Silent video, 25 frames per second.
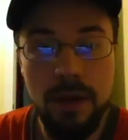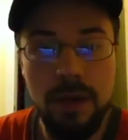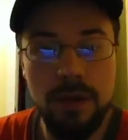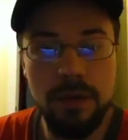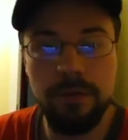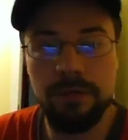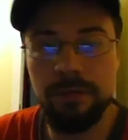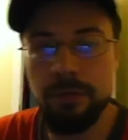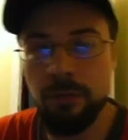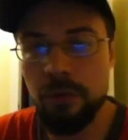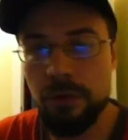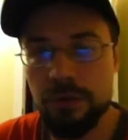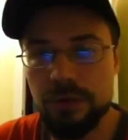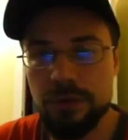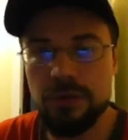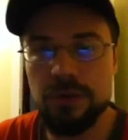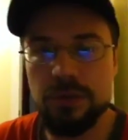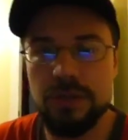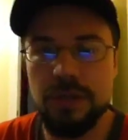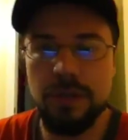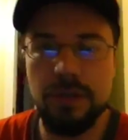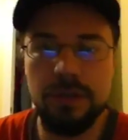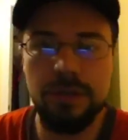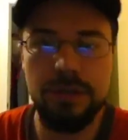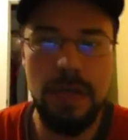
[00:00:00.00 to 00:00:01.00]

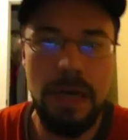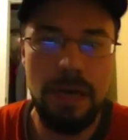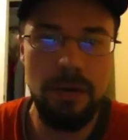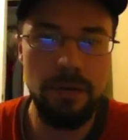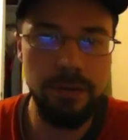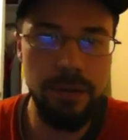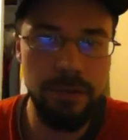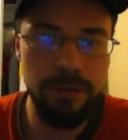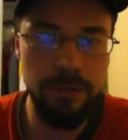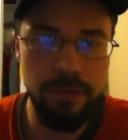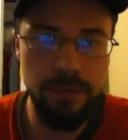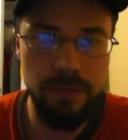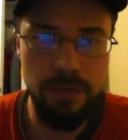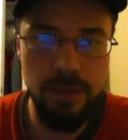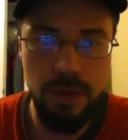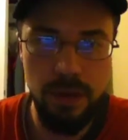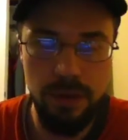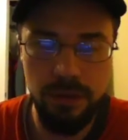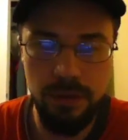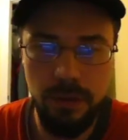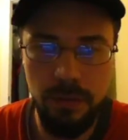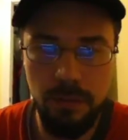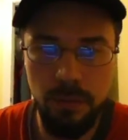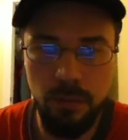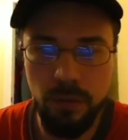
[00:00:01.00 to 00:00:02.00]
Enforcers are an entirely different thing.
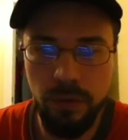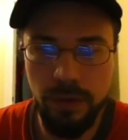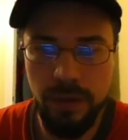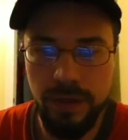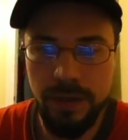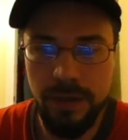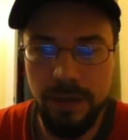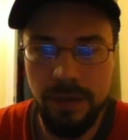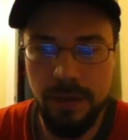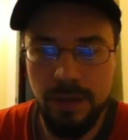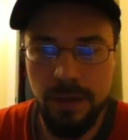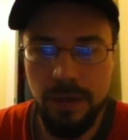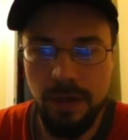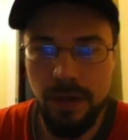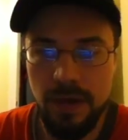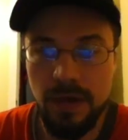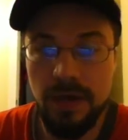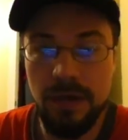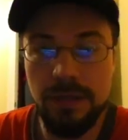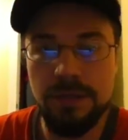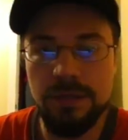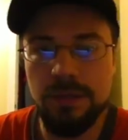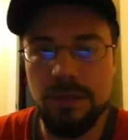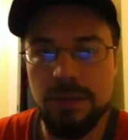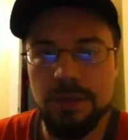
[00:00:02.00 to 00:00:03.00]
They're more like
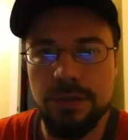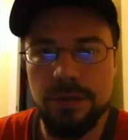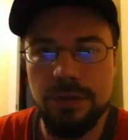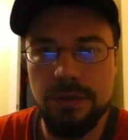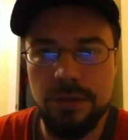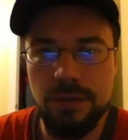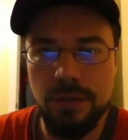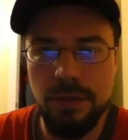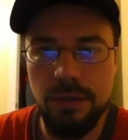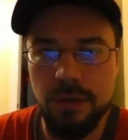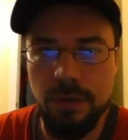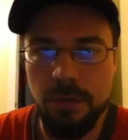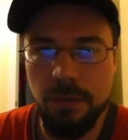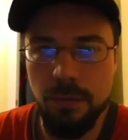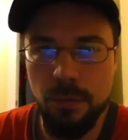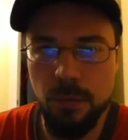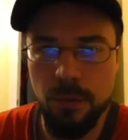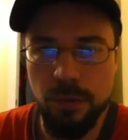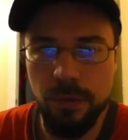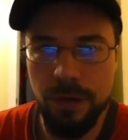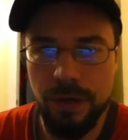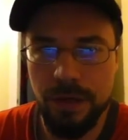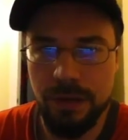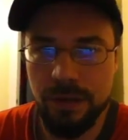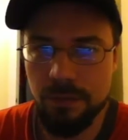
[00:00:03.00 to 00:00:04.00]
hunters. They're
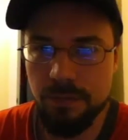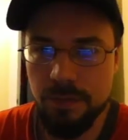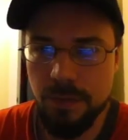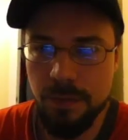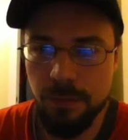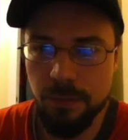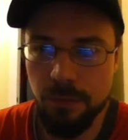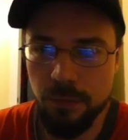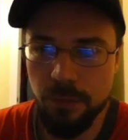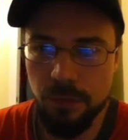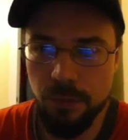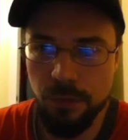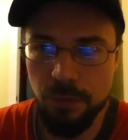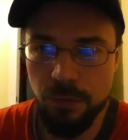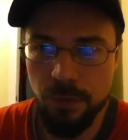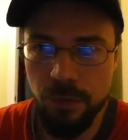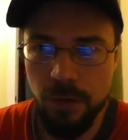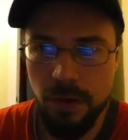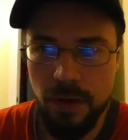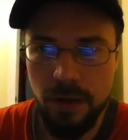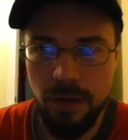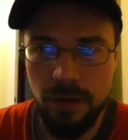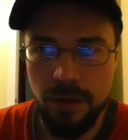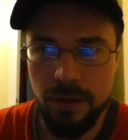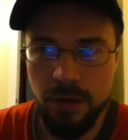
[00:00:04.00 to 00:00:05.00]
more like the people who
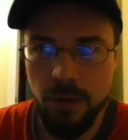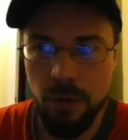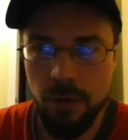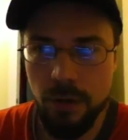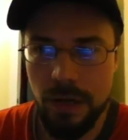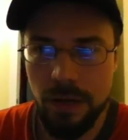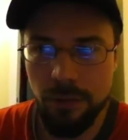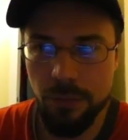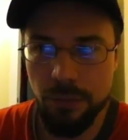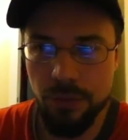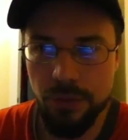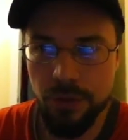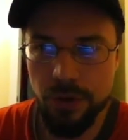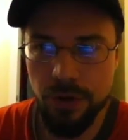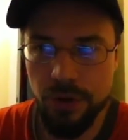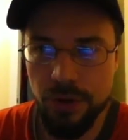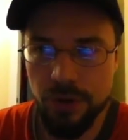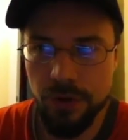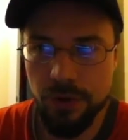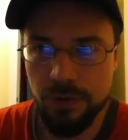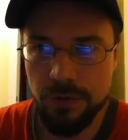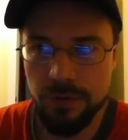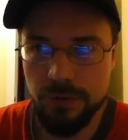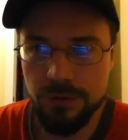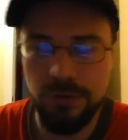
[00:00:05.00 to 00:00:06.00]
go out
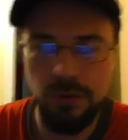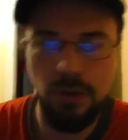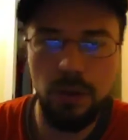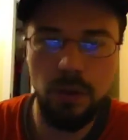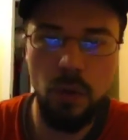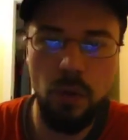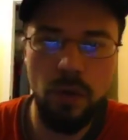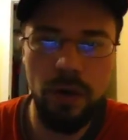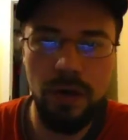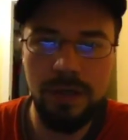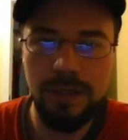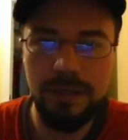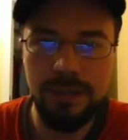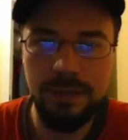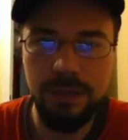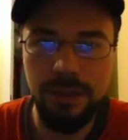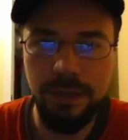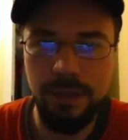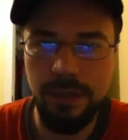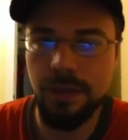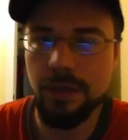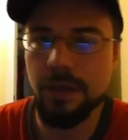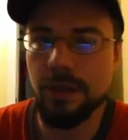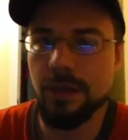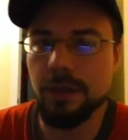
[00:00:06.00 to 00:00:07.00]
there solo
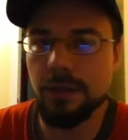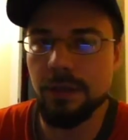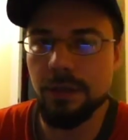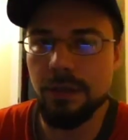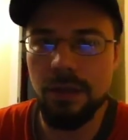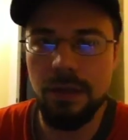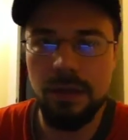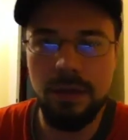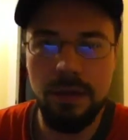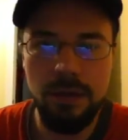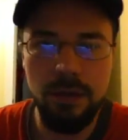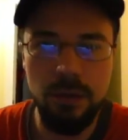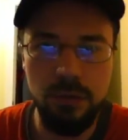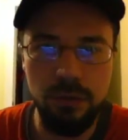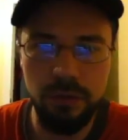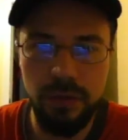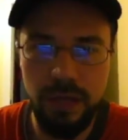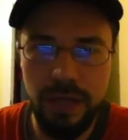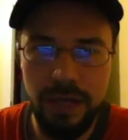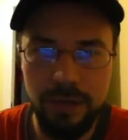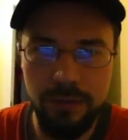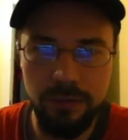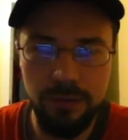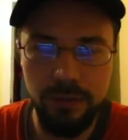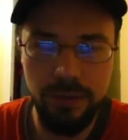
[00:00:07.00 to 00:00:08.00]
hunting and who
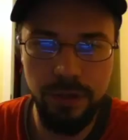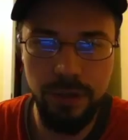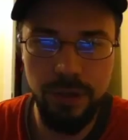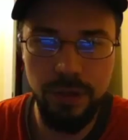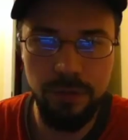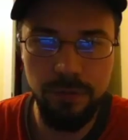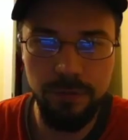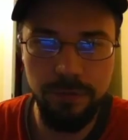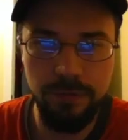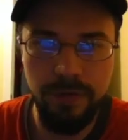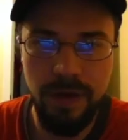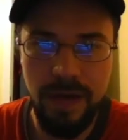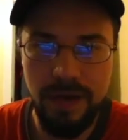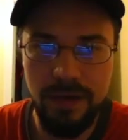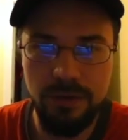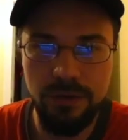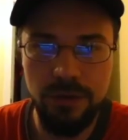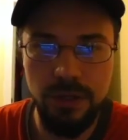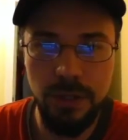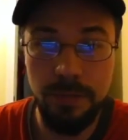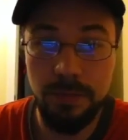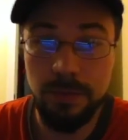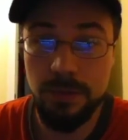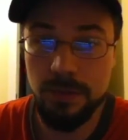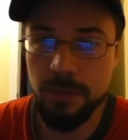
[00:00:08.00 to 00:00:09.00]
like really fast
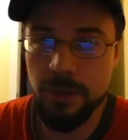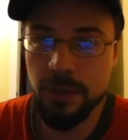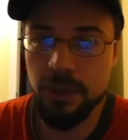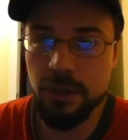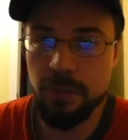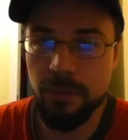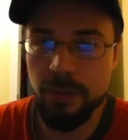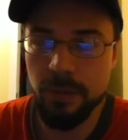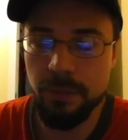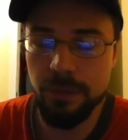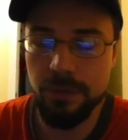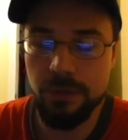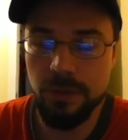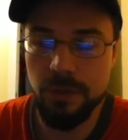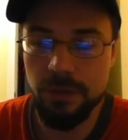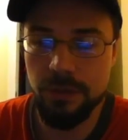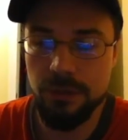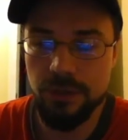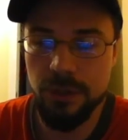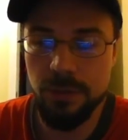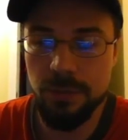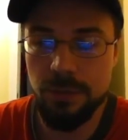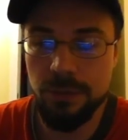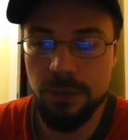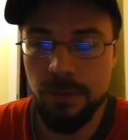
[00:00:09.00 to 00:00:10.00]
ships, especially Minotaur
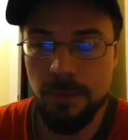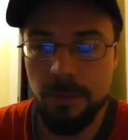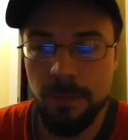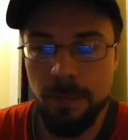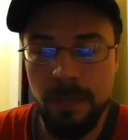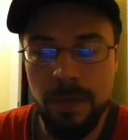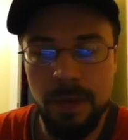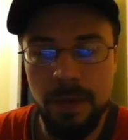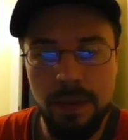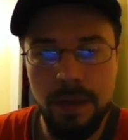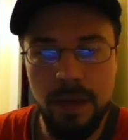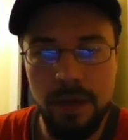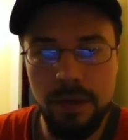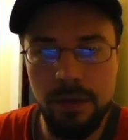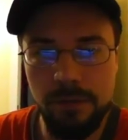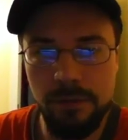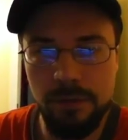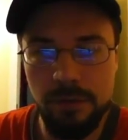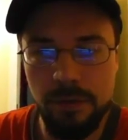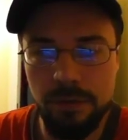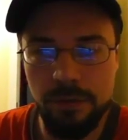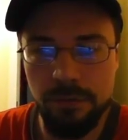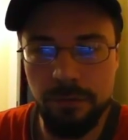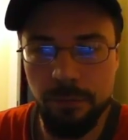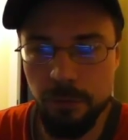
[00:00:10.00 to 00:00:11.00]
ships.
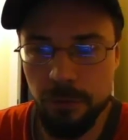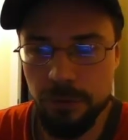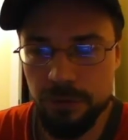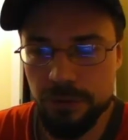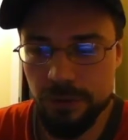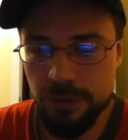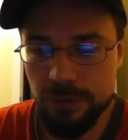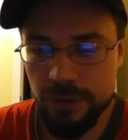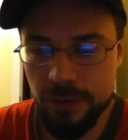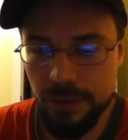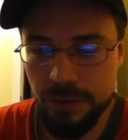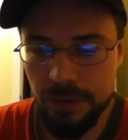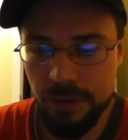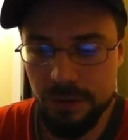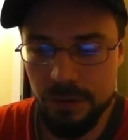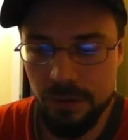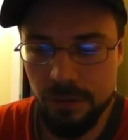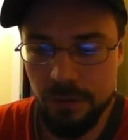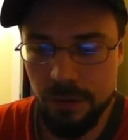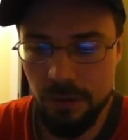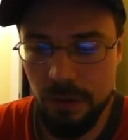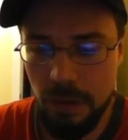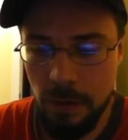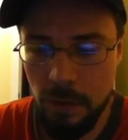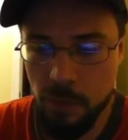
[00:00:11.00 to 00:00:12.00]
And enforcers are going to
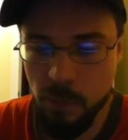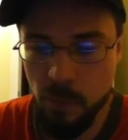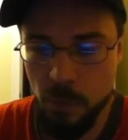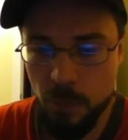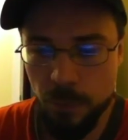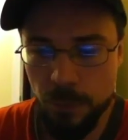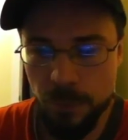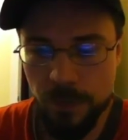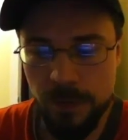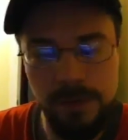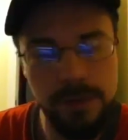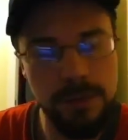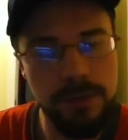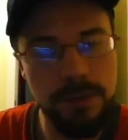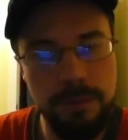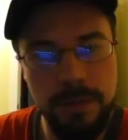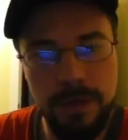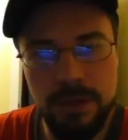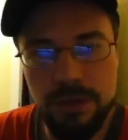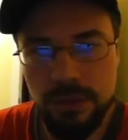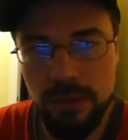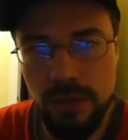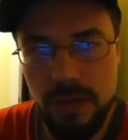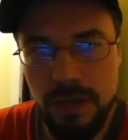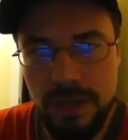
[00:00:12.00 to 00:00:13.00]
be a lot more
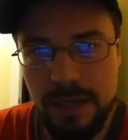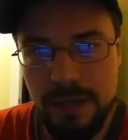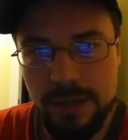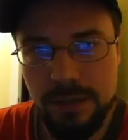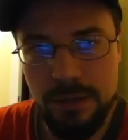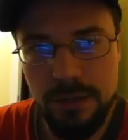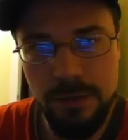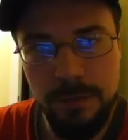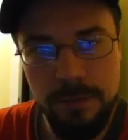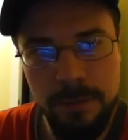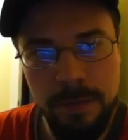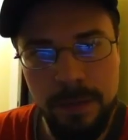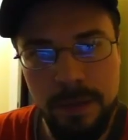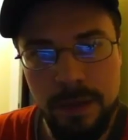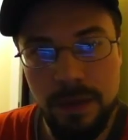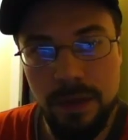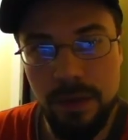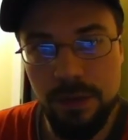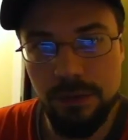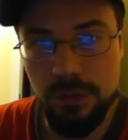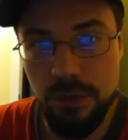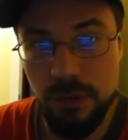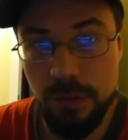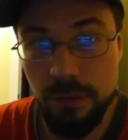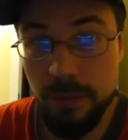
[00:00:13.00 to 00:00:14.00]
specialized
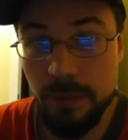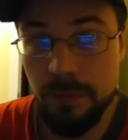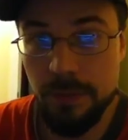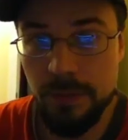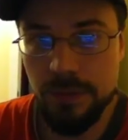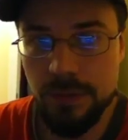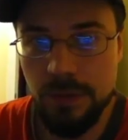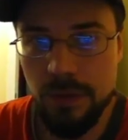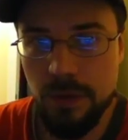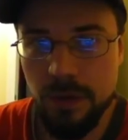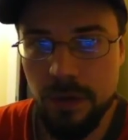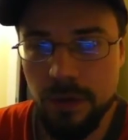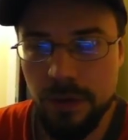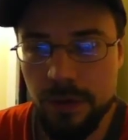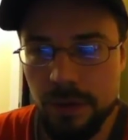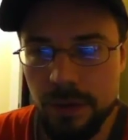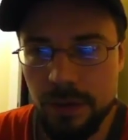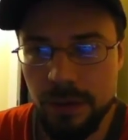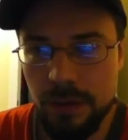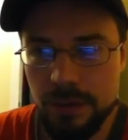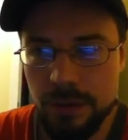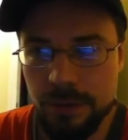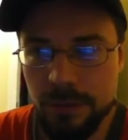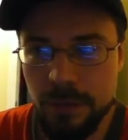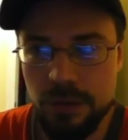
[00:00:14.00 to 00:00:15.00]
into the Minotaur,
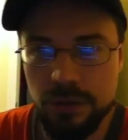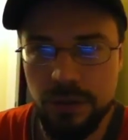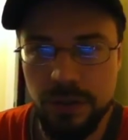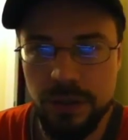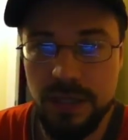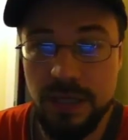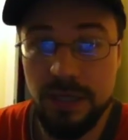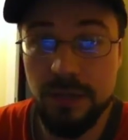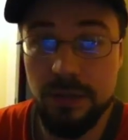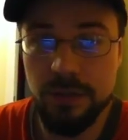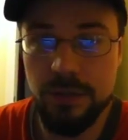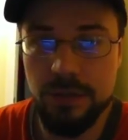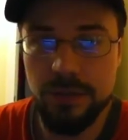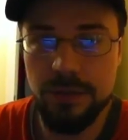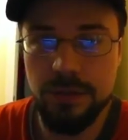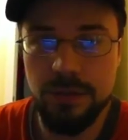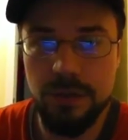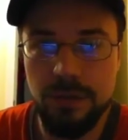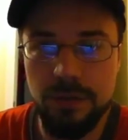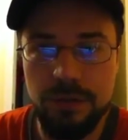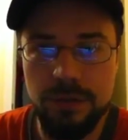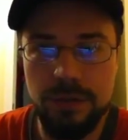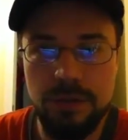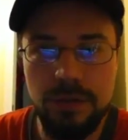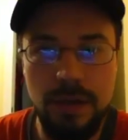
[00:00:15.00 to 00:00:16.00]
especially gunnery
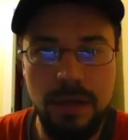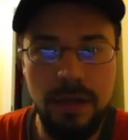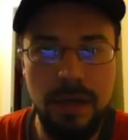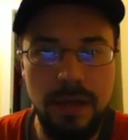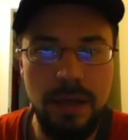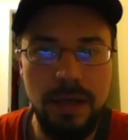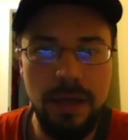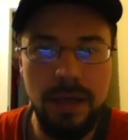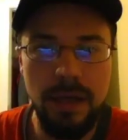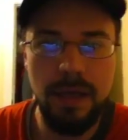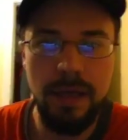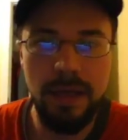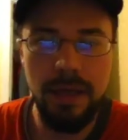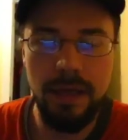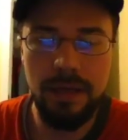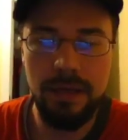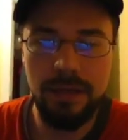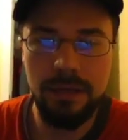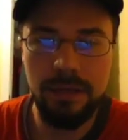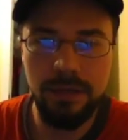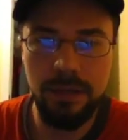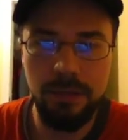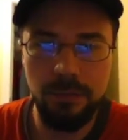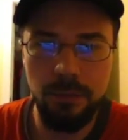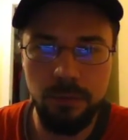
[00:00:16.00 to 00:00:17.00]
skills,
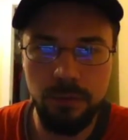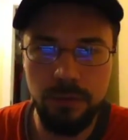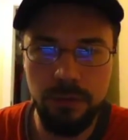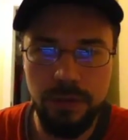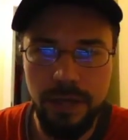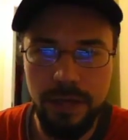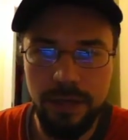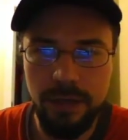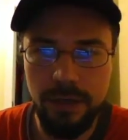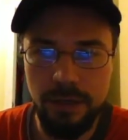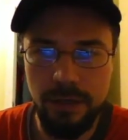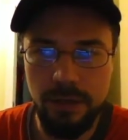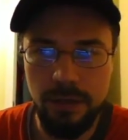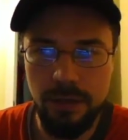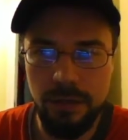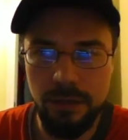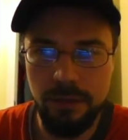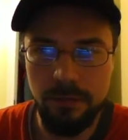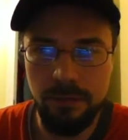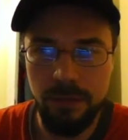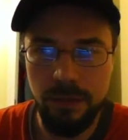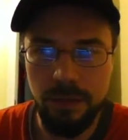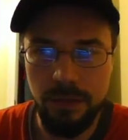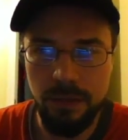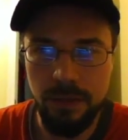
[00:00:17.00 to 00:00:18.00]
and it will take a